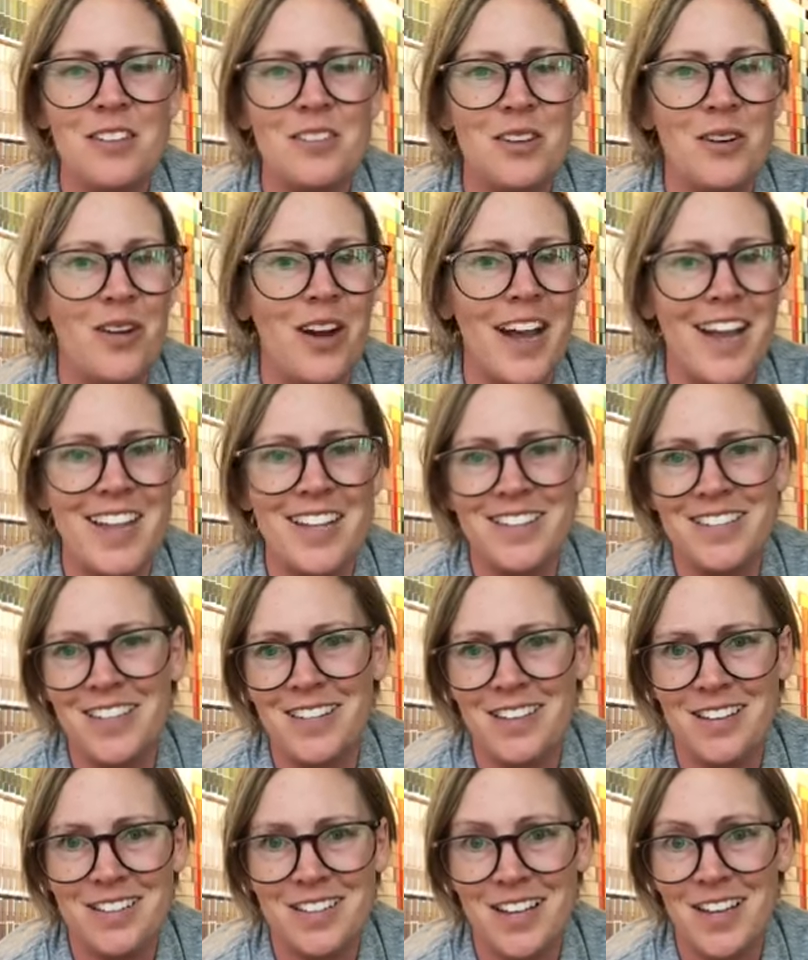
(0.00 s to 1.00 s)
So I could
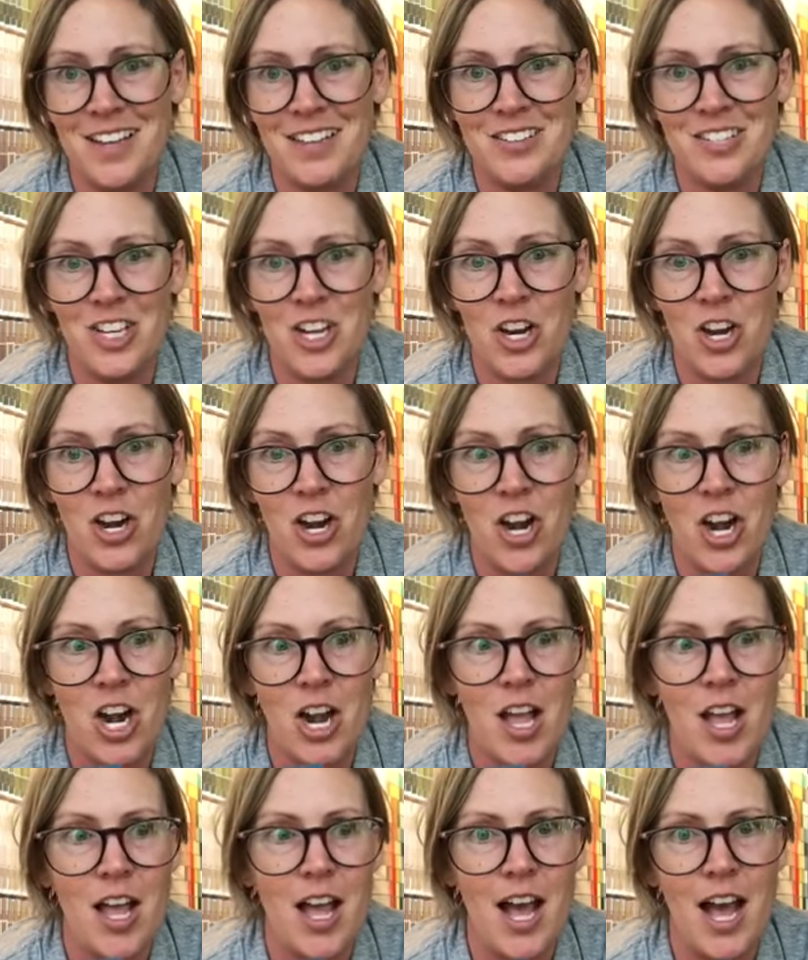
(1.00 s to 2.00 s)
see this as
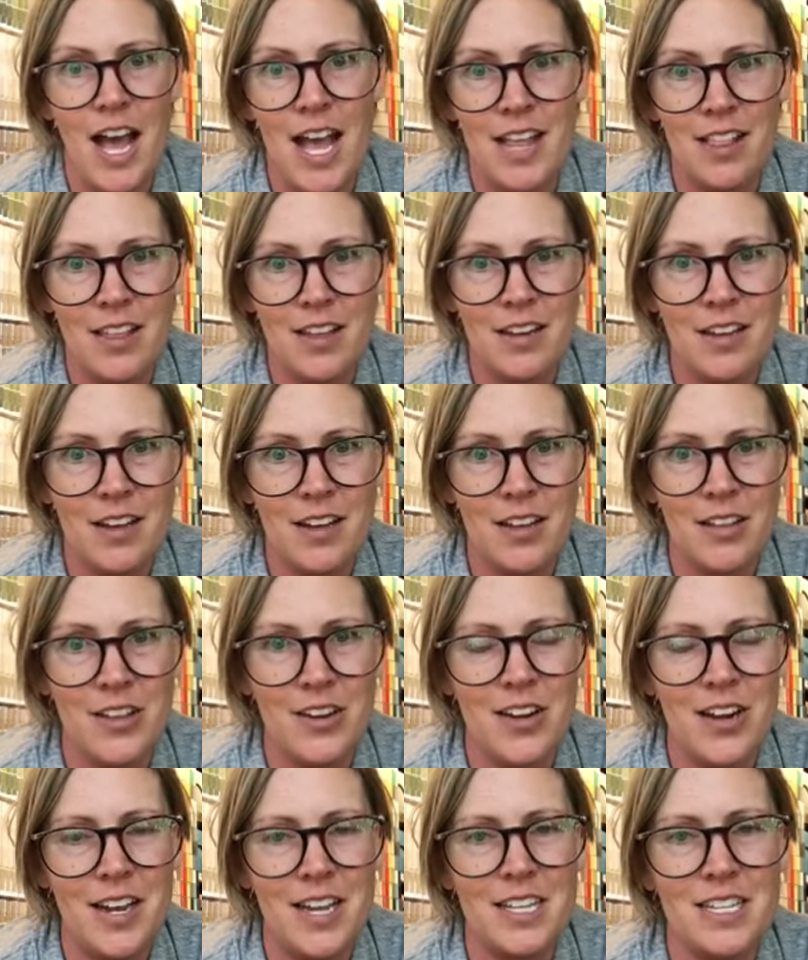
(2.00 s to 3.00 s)
your island
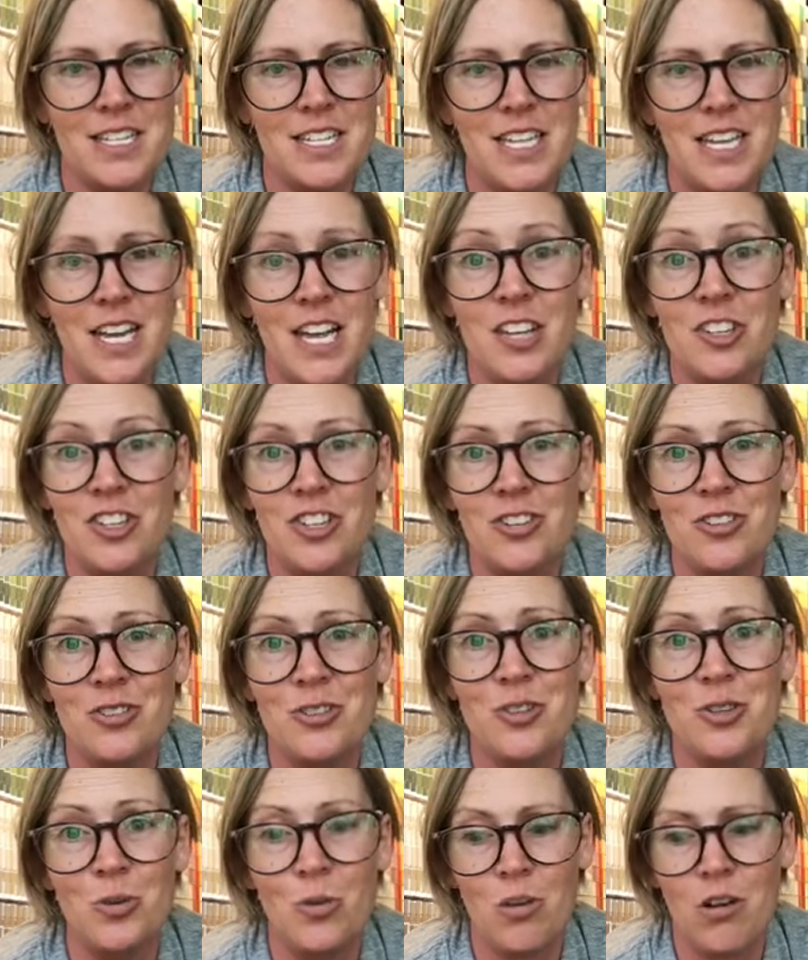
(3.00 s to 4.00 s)
color. I could see it as your
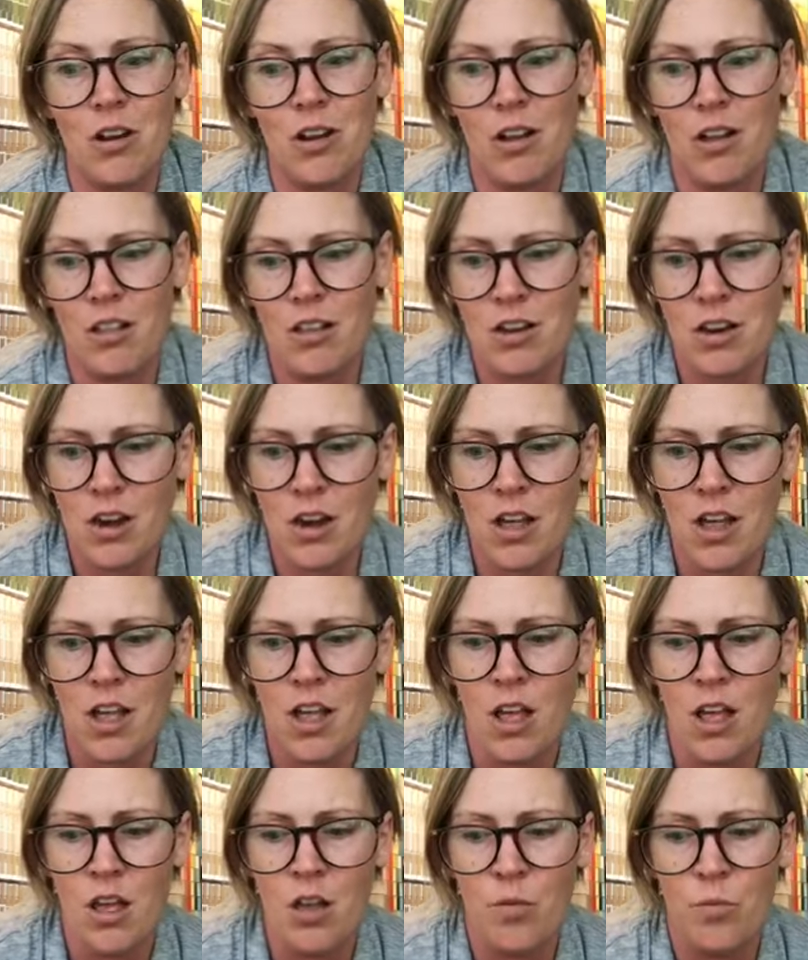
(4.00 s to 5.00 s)
door color
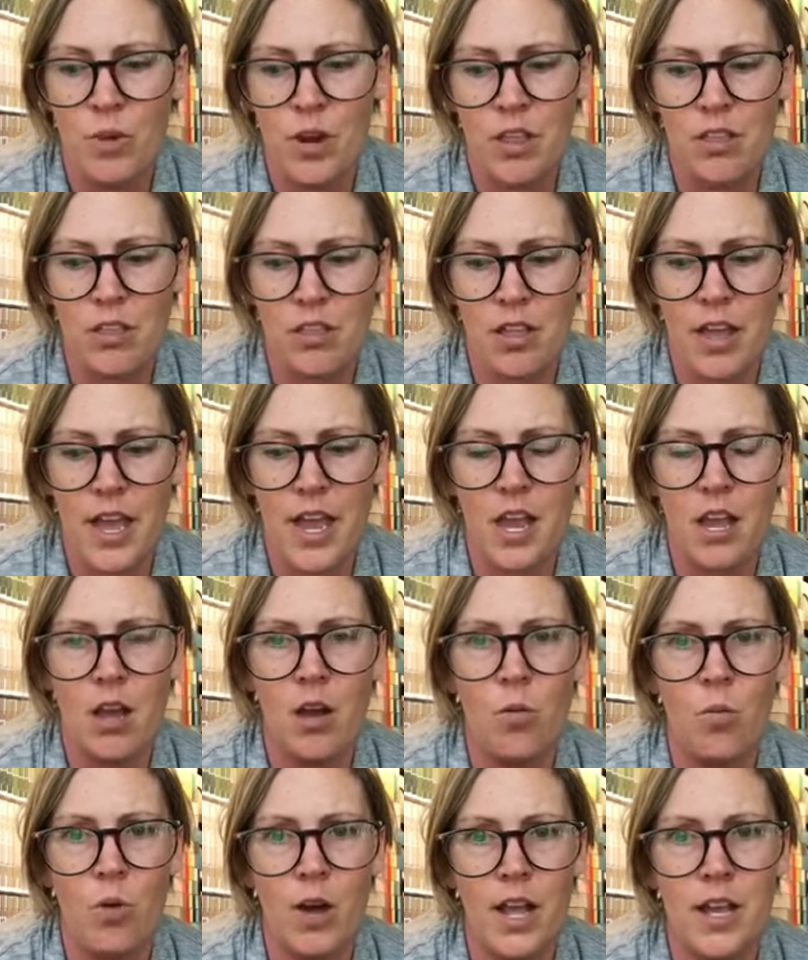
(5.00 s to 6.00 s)
with like
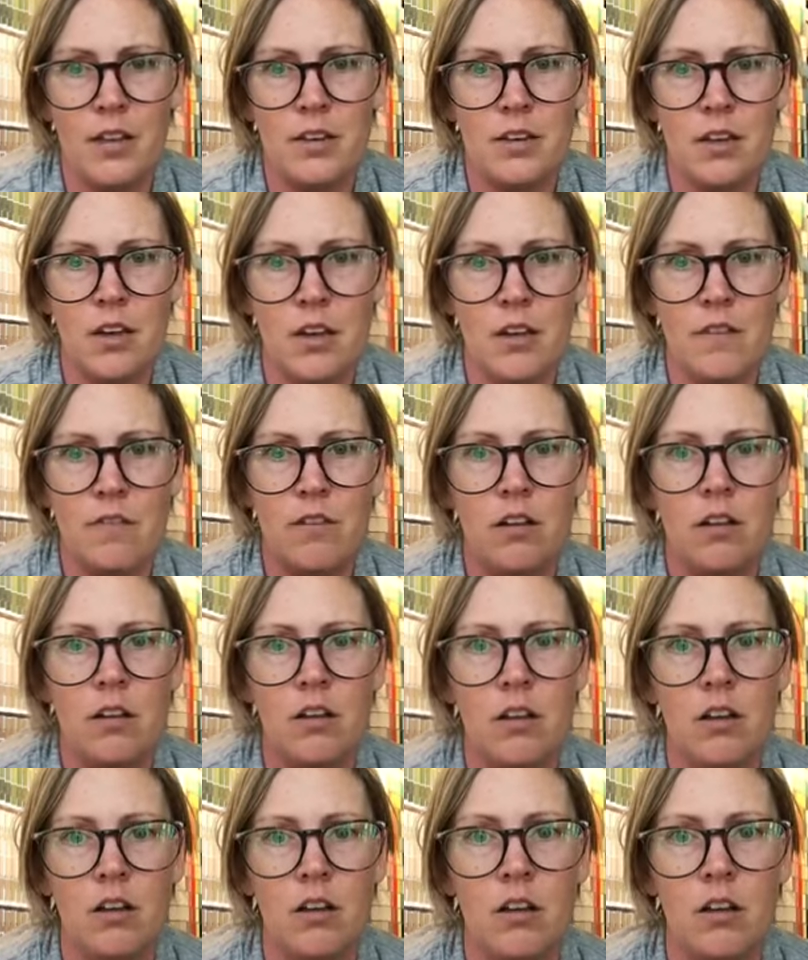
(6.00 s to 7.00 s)
White Dove.
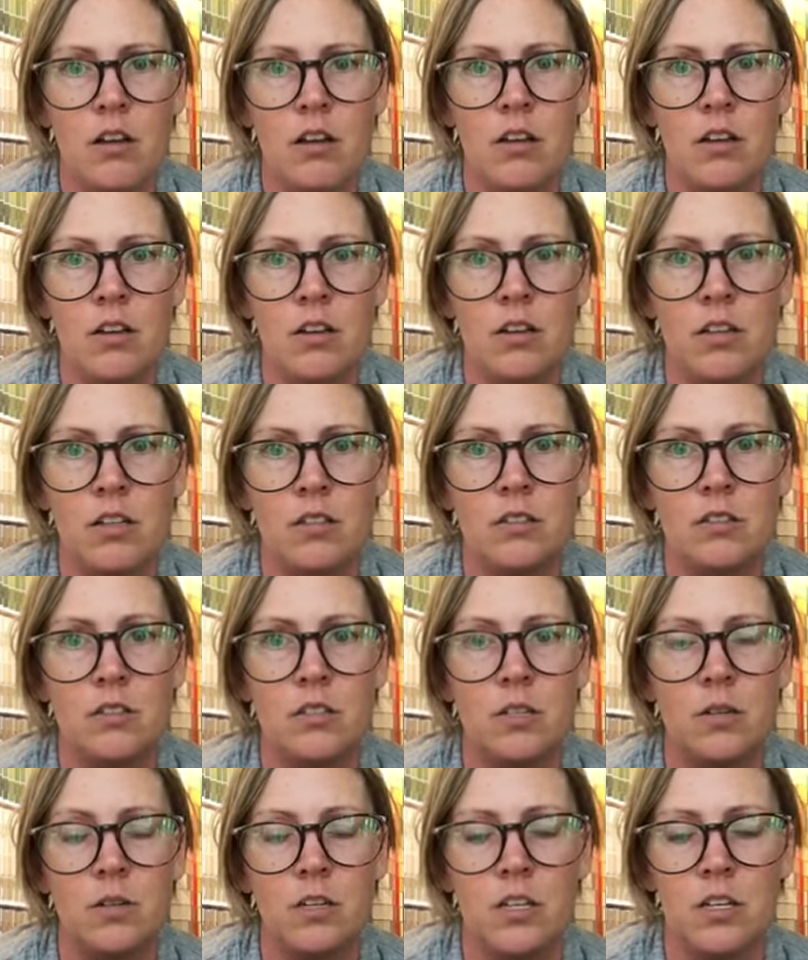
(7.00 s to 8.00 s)
Oh,
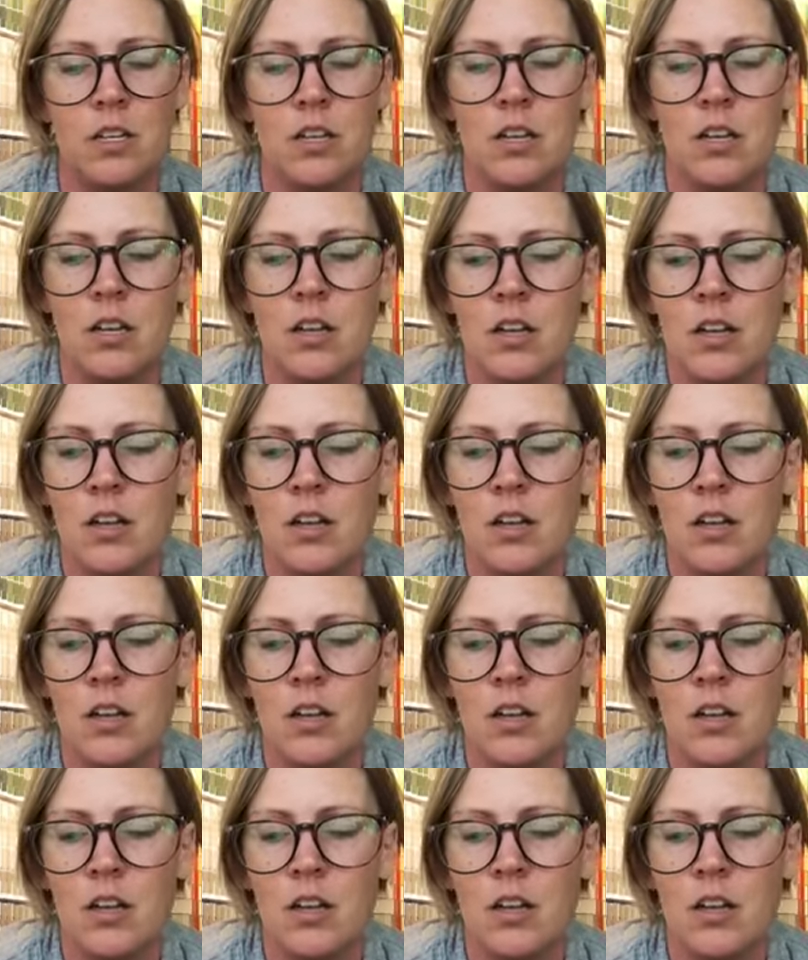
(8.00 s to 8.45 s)
so good.